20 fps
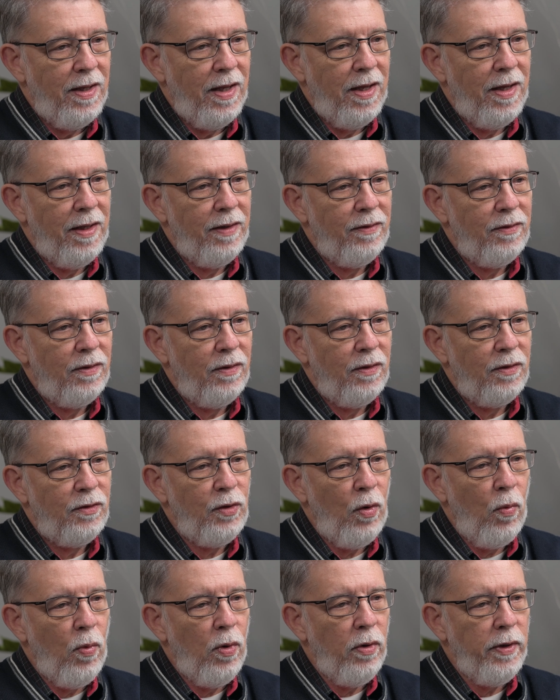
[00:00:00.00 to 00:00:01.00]
Uh,
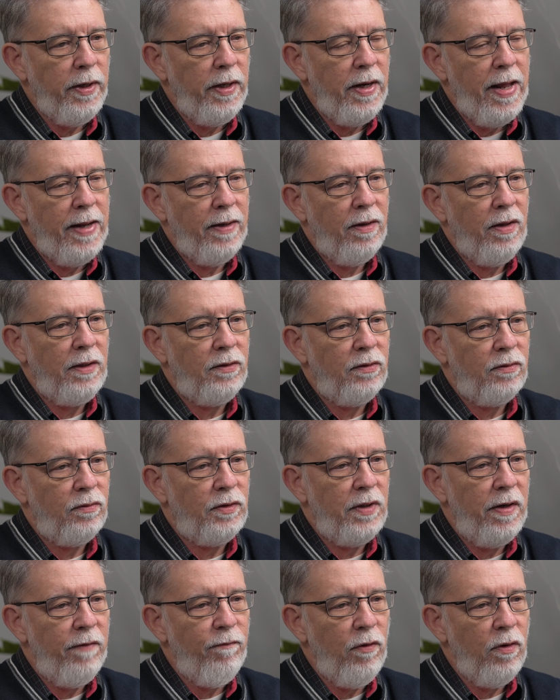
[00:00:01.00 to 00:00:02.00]
so we're looking at these
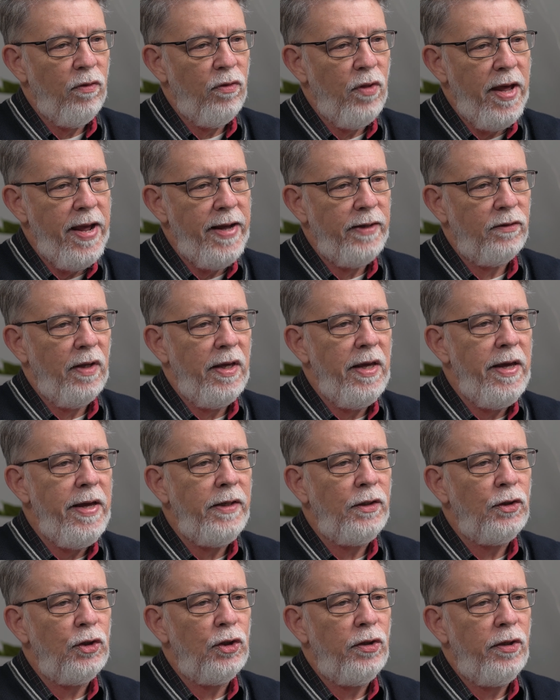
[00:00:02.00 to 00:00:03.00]
different things,
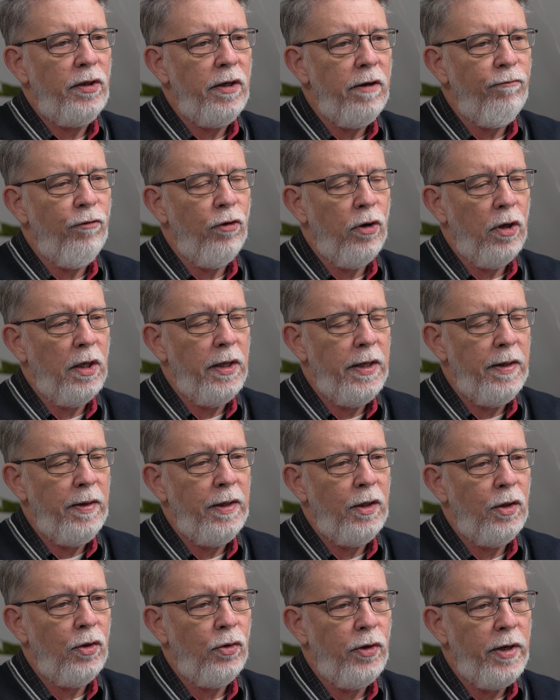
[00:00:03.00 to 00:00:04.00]
each
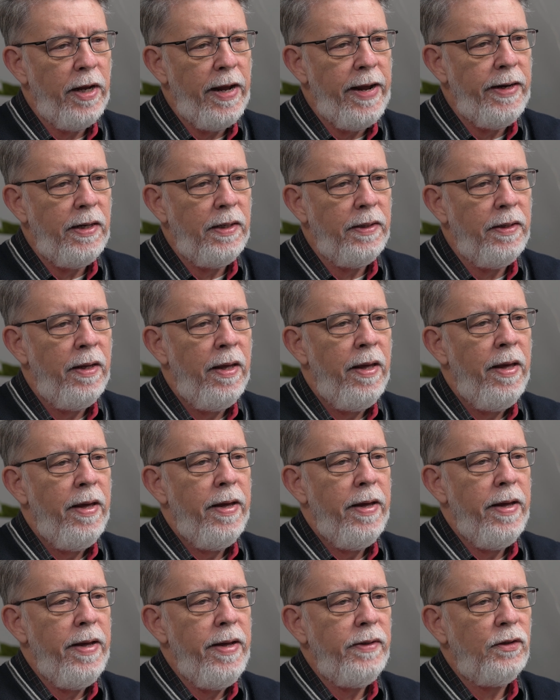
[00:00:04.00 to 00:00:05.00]
differently created,
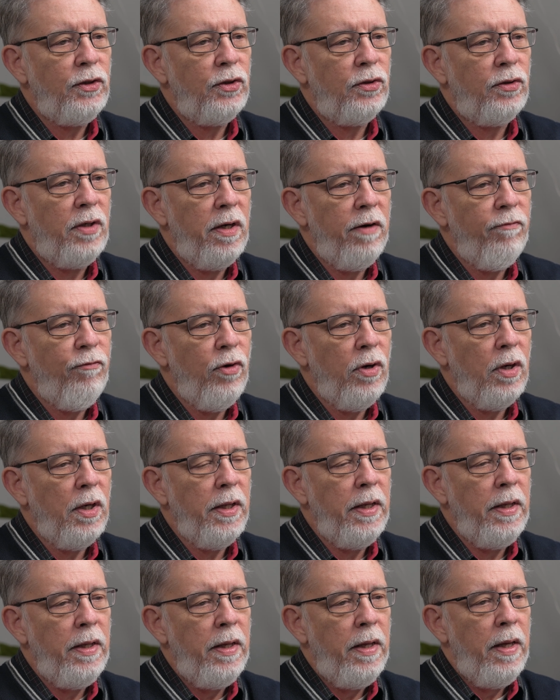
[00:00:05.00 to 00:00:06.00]
each
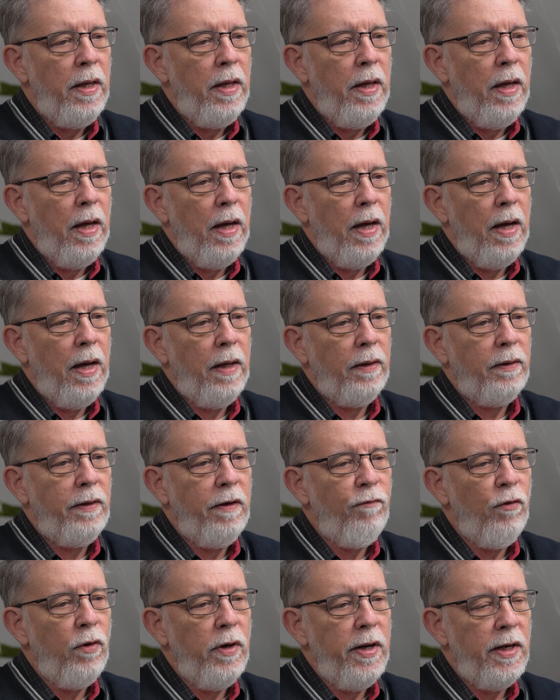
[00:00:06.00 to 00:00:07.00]
differently uh,
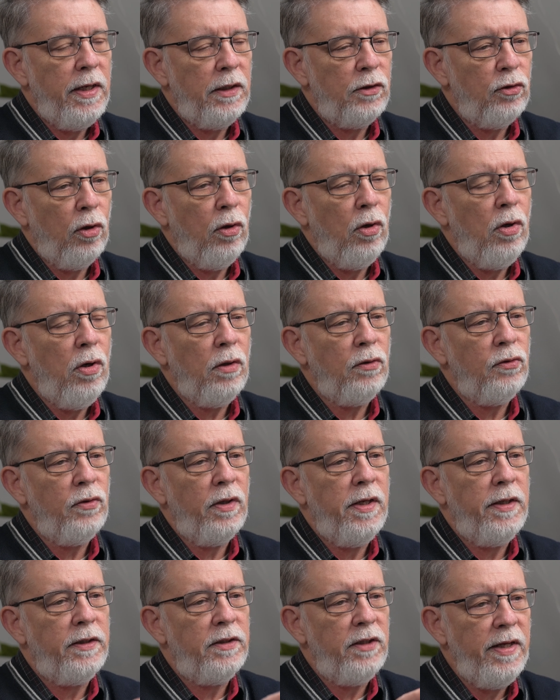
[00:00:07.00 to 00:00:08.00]
different in its looks
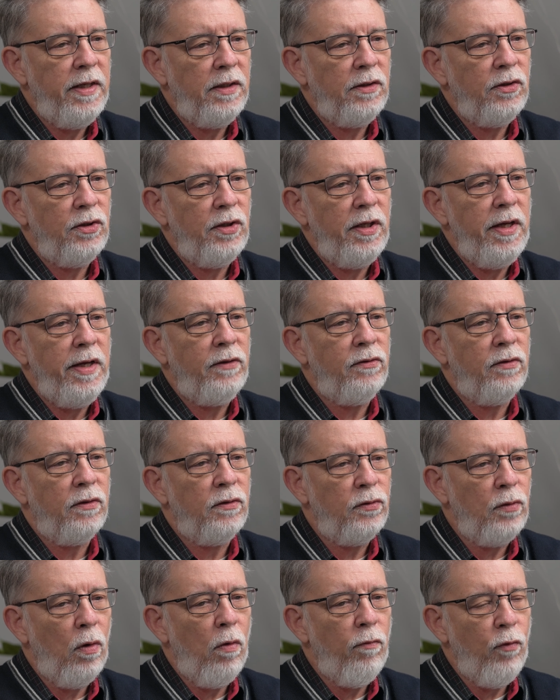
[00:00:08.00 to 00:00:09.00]
and its instincts
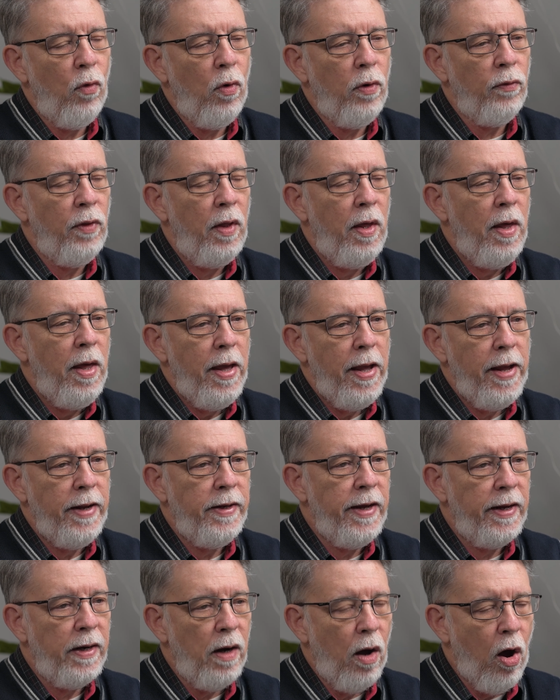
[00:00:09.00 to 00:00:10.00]
and so forth,
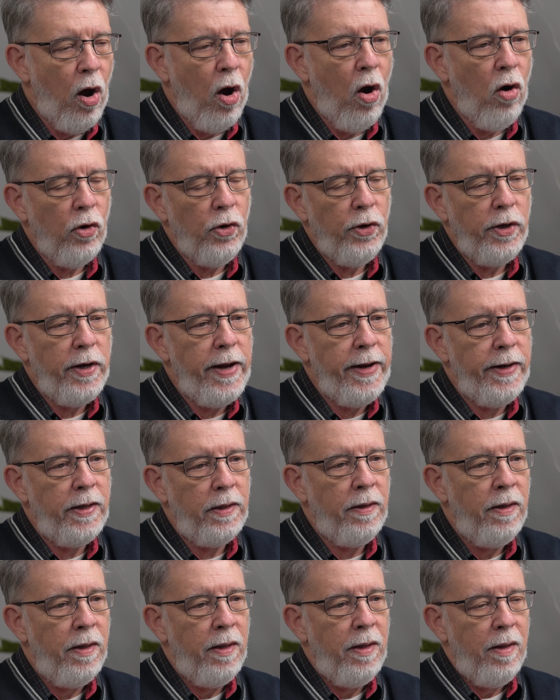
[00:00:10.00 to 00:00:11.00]
and yet all
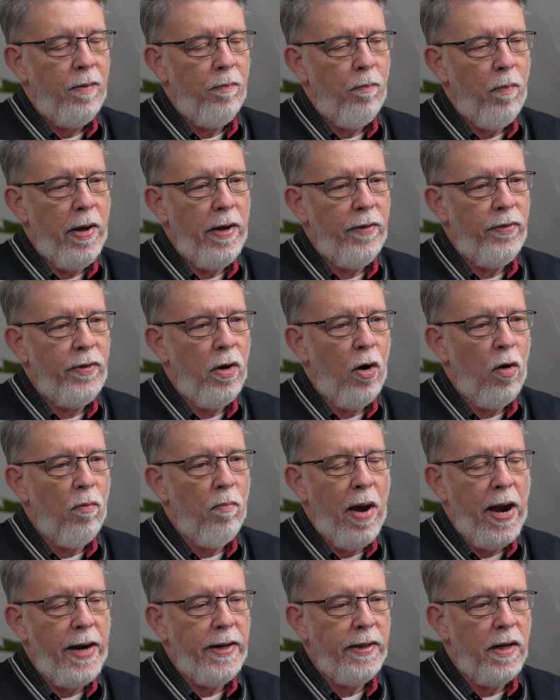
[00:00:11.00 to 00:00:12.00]
created by the
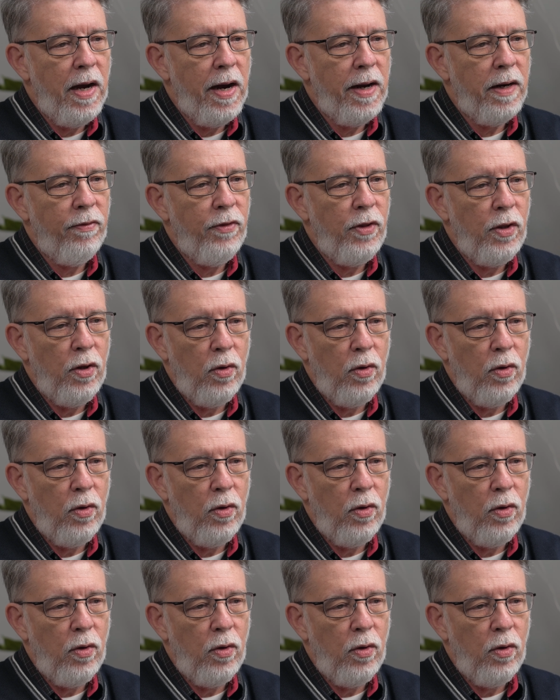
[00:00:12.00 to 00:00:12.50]
Almighty God of the